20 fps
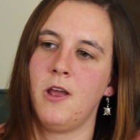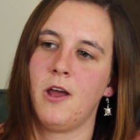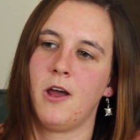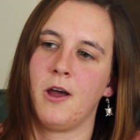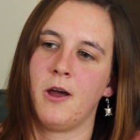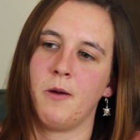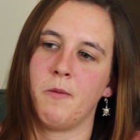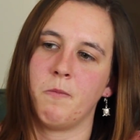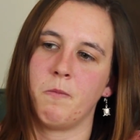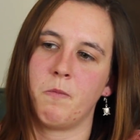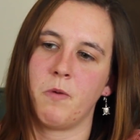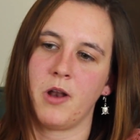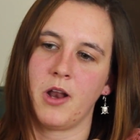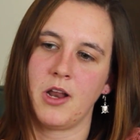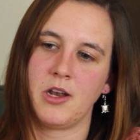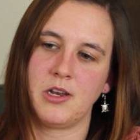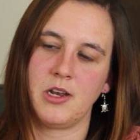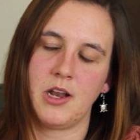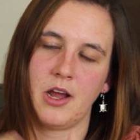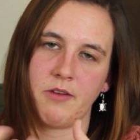um, but
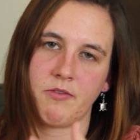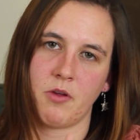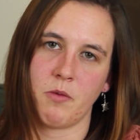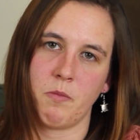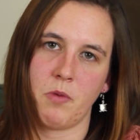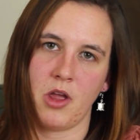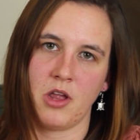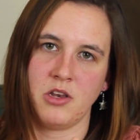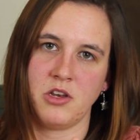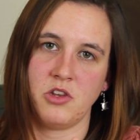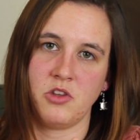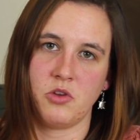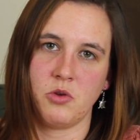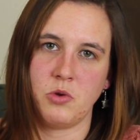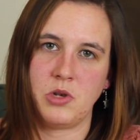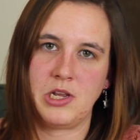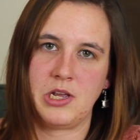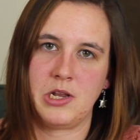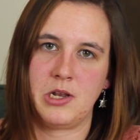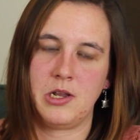I did have companions
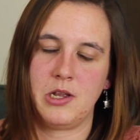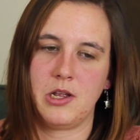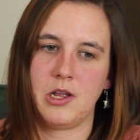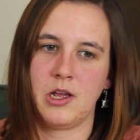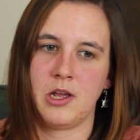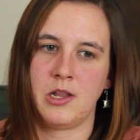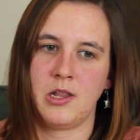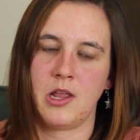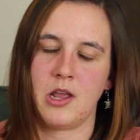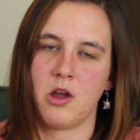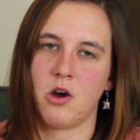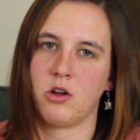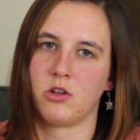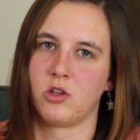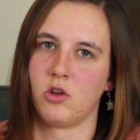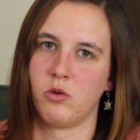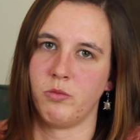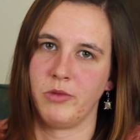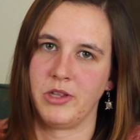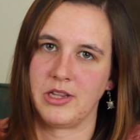who did, and they all
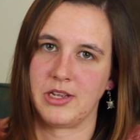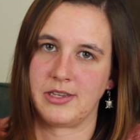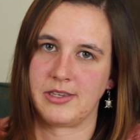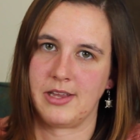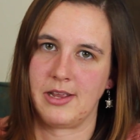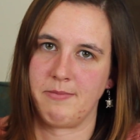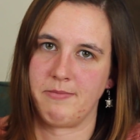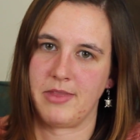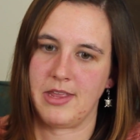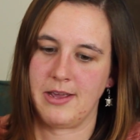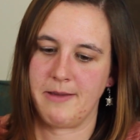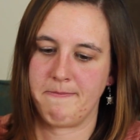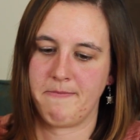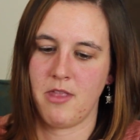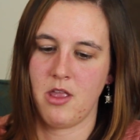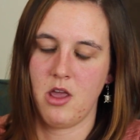told me the same thing